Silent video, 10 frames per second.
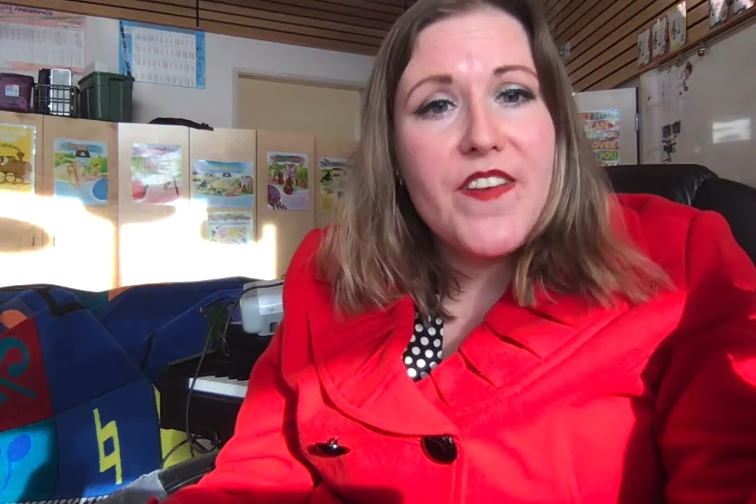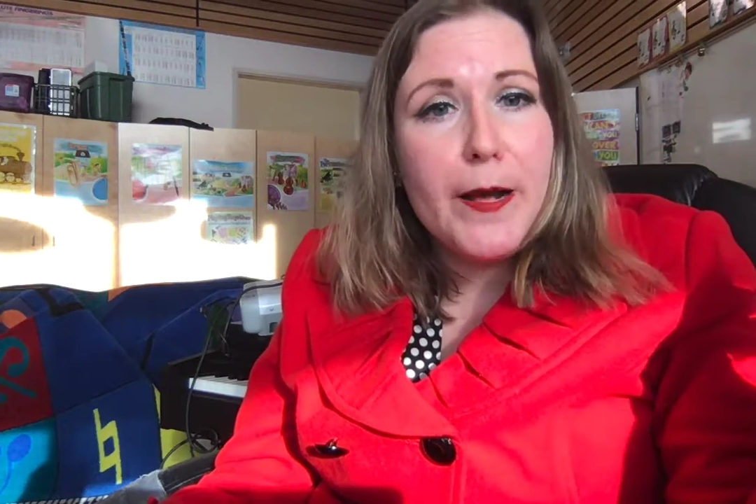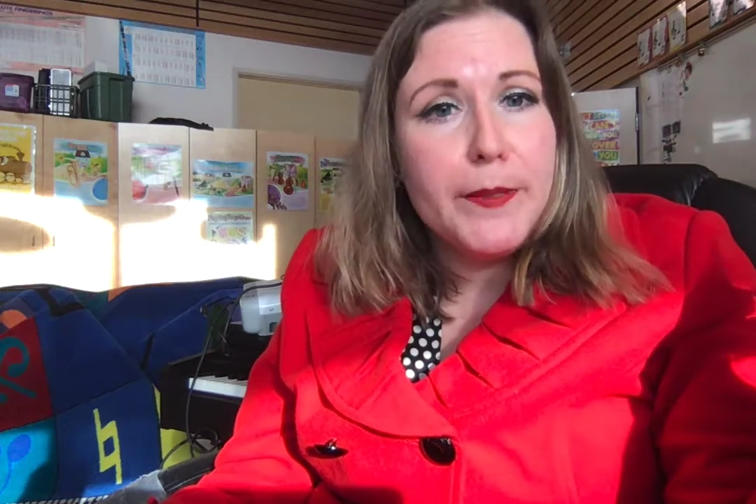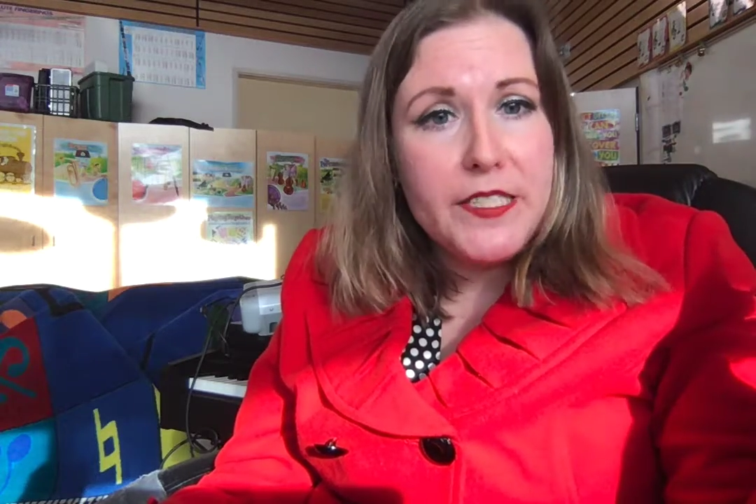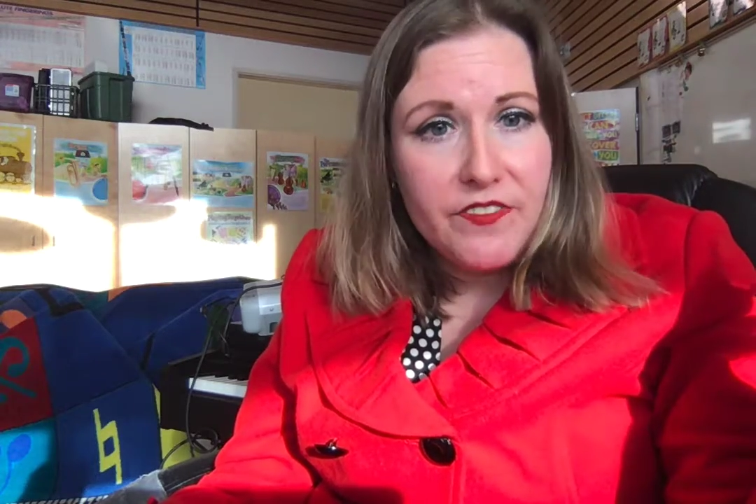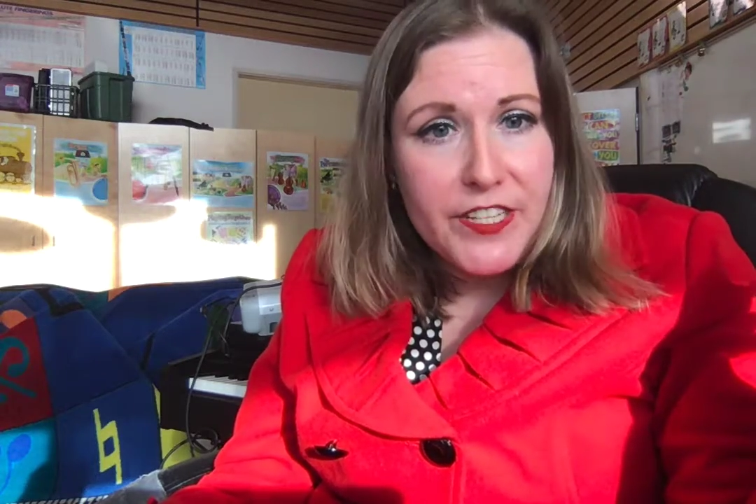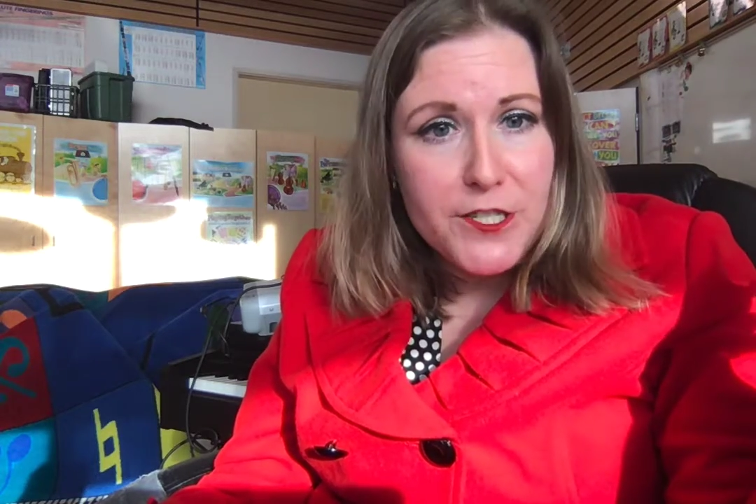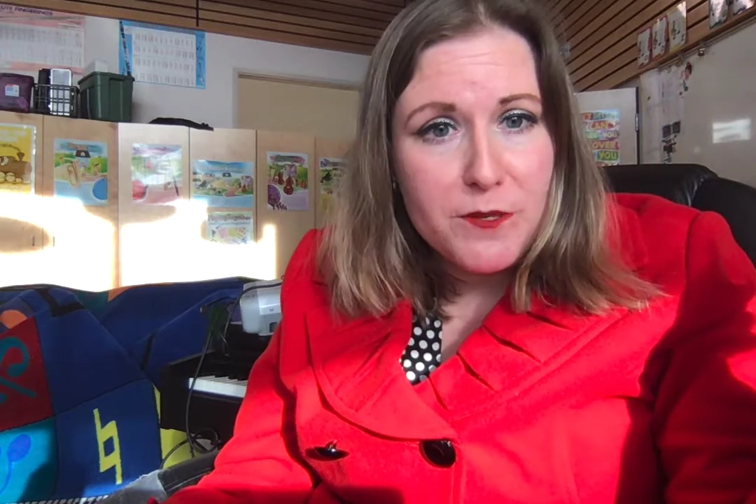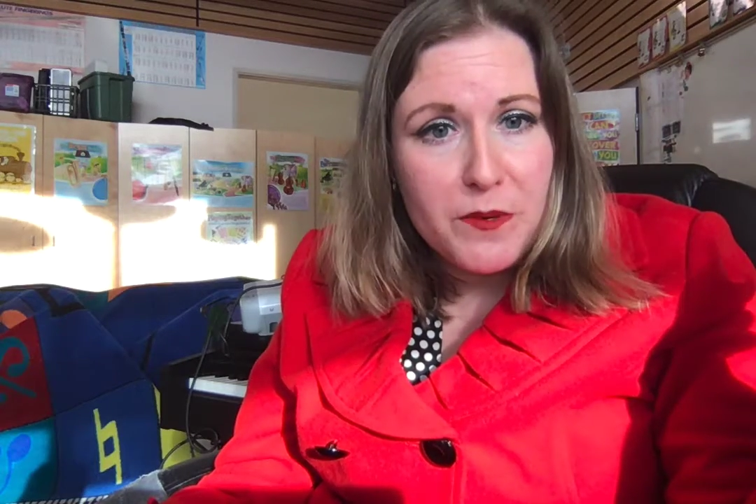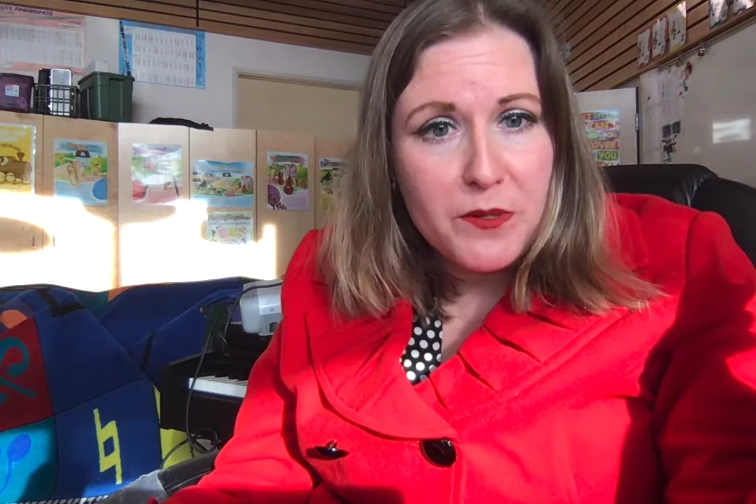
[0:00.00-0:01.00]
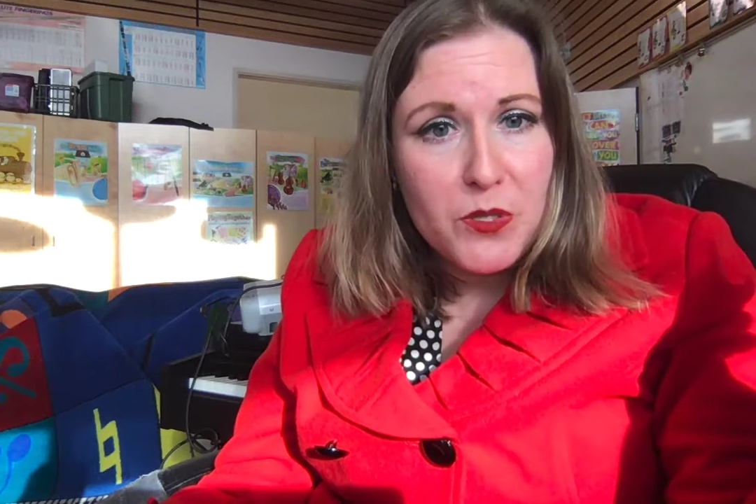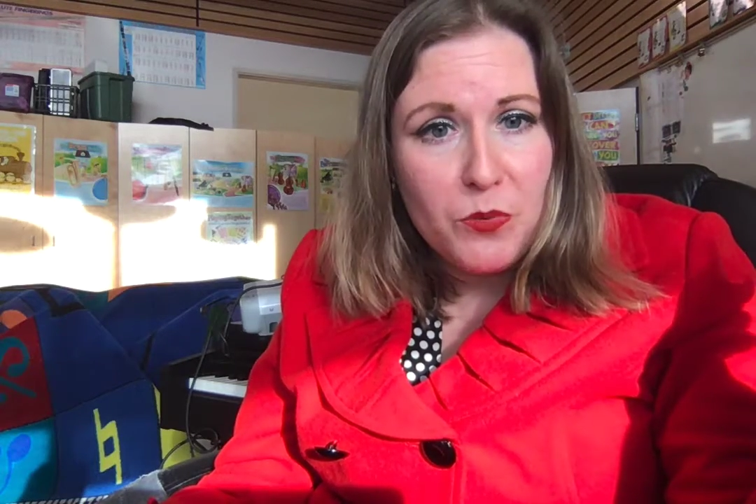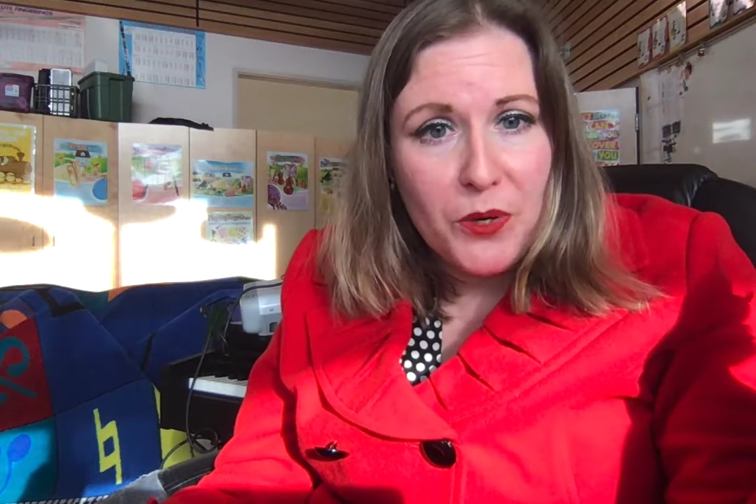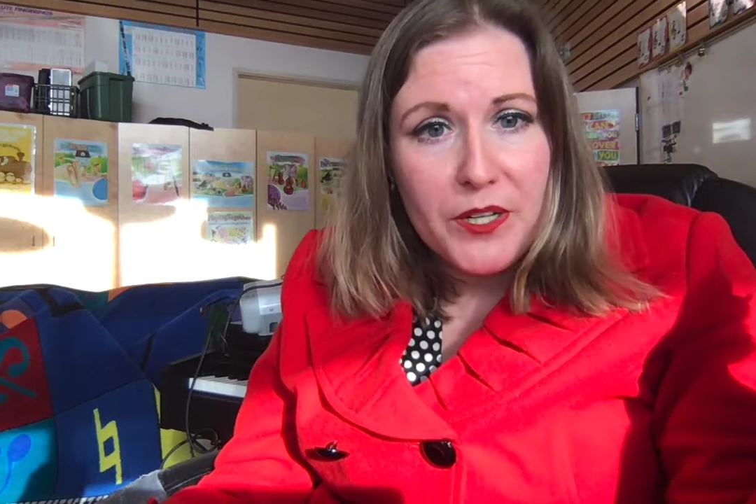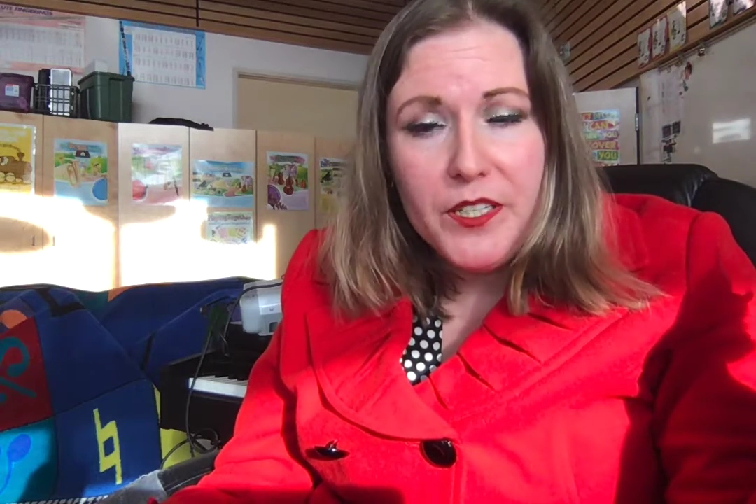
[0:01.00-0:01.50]
families of instruments
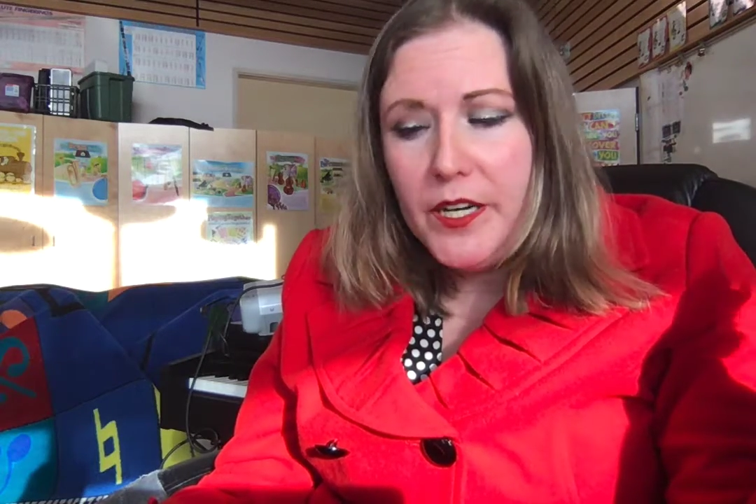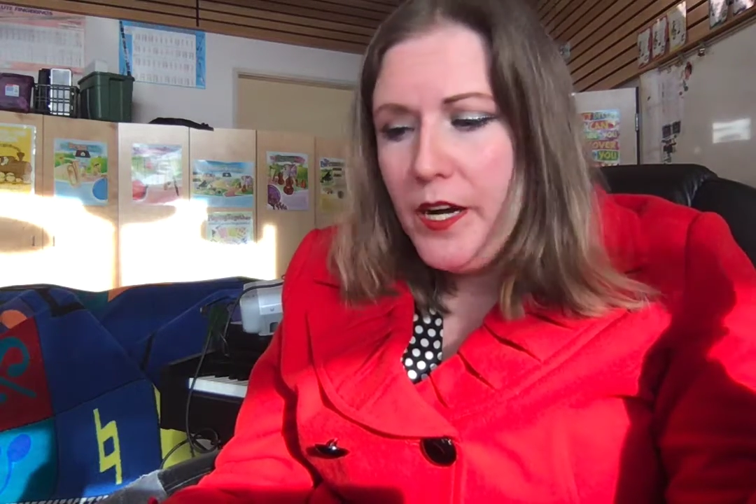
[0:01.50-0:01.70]
work,